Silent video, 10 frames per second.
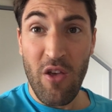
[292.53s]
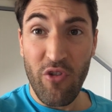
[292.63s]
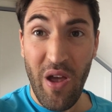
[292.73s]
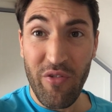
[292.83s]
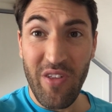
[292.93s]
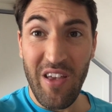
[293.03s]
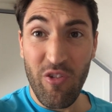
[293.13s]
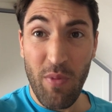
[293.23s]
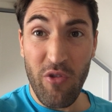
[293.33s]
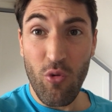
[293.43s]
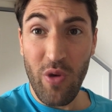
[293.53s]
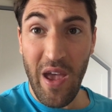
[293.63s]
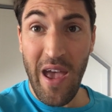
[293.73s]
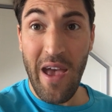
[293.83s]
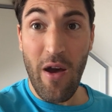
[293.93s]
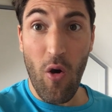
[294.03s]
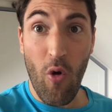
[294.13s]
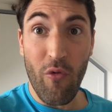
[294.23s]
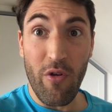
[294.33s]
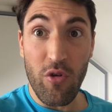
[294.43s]
So you have to take special care
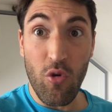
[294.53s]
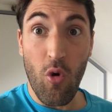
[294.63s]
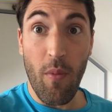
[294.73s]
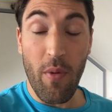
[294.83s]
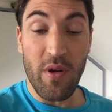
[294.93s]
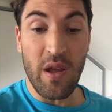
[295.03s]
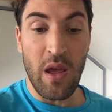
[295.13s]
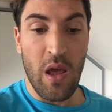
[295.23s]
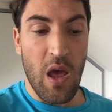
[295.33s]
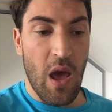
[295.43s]
of your body,